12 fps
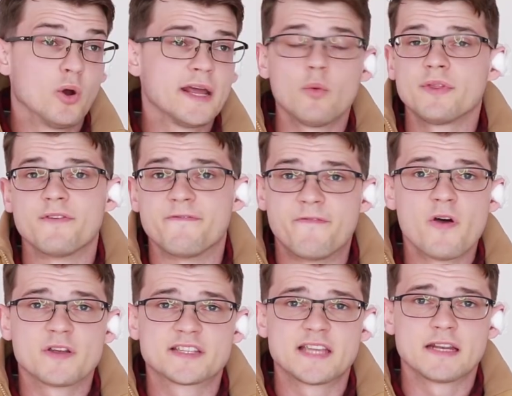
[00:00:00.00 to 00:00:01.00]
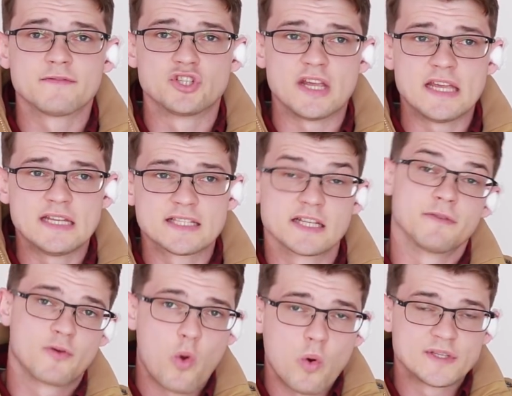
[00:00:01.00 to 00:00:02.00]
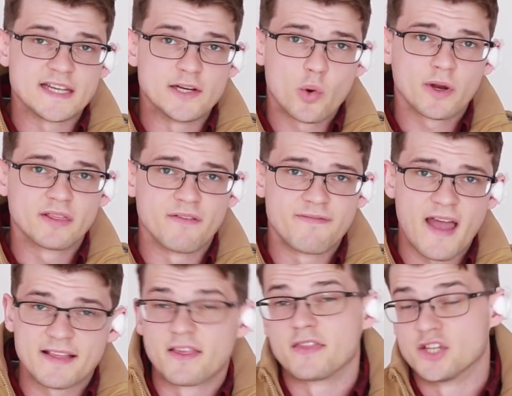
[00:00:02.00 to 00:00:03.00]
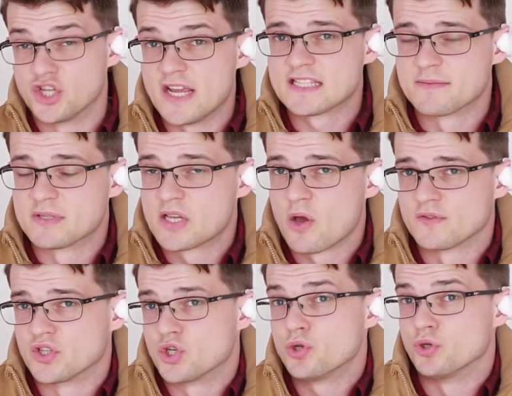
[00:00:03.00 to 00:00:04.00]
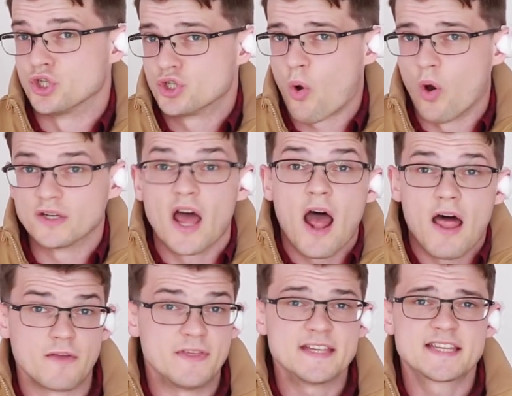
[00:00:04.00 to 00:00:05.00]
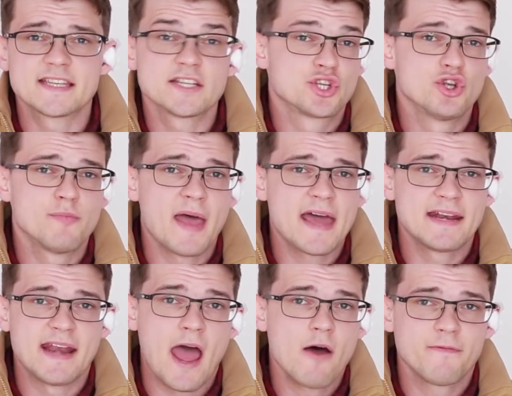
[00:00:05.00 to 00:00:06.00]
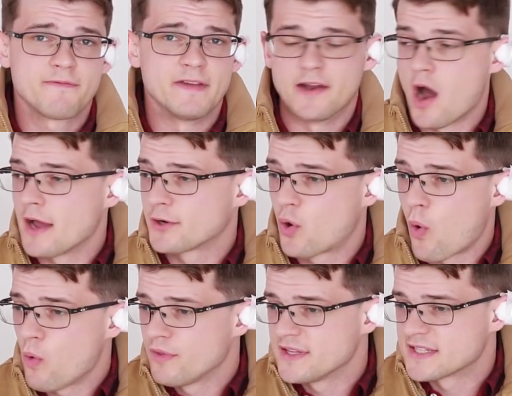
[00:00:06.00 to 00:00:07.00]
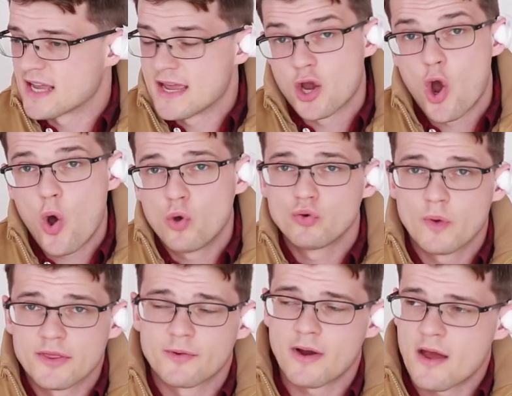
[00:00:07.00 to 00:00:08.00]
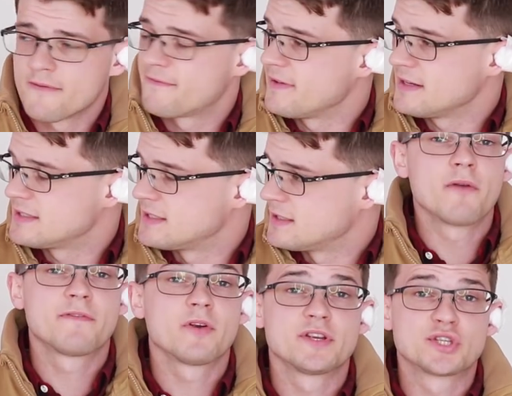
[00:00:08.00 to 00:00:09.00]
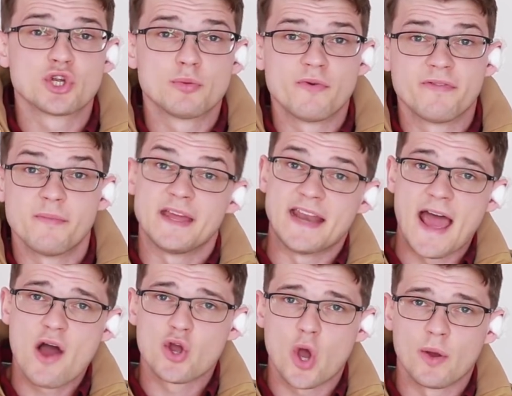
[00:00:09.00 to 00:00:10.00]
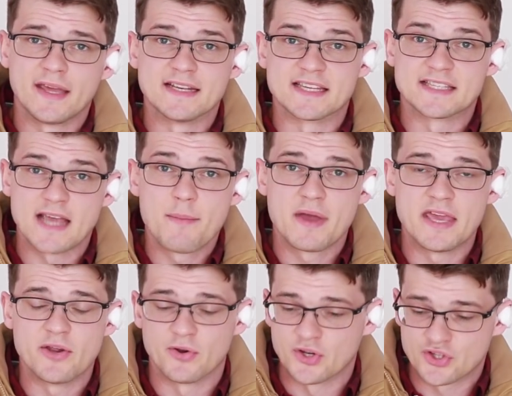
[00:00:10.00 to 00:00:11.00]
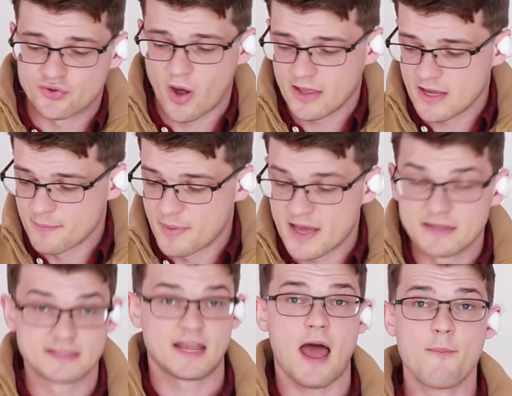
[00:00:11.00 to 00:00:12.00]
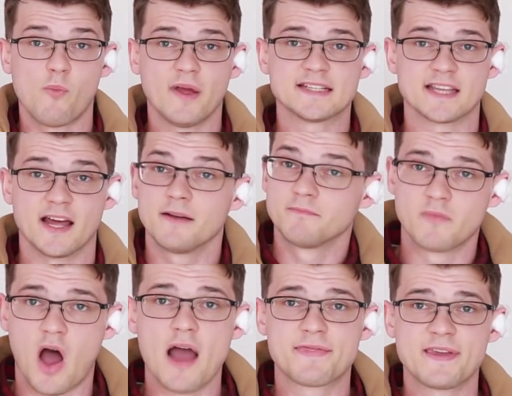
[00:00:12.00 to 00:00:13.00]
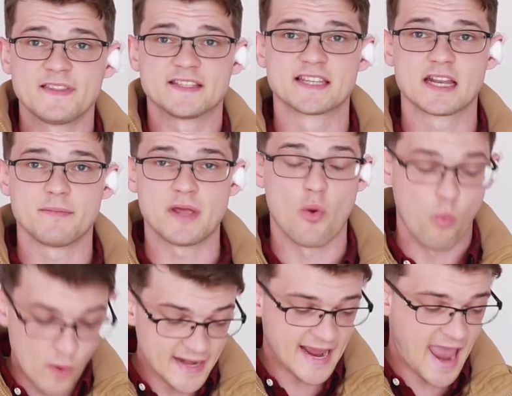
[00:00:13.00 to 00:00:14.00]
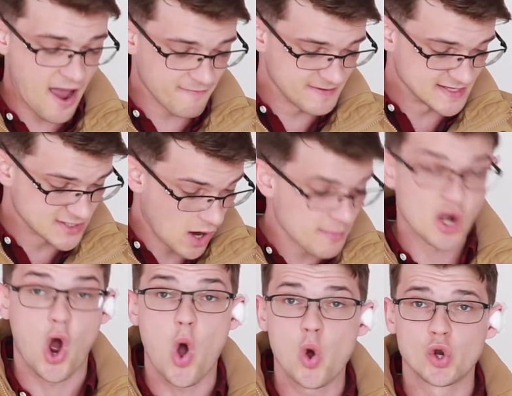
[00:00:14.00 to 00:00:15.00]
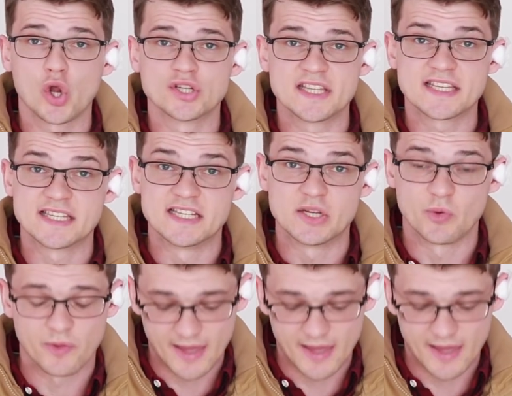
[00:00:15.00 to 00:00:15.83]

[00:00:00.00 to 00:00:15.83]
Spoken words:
Putting it with the first set of jeans, and of course ignoring the fact that the jeans themselves are too short, this isn't too bad an outfit. I call this a cold weather outfit. Not very suitable for me now going into summer here in Australia, but come winter, I think this is gonna be a winning outfit, so I'm gonna hold on to this until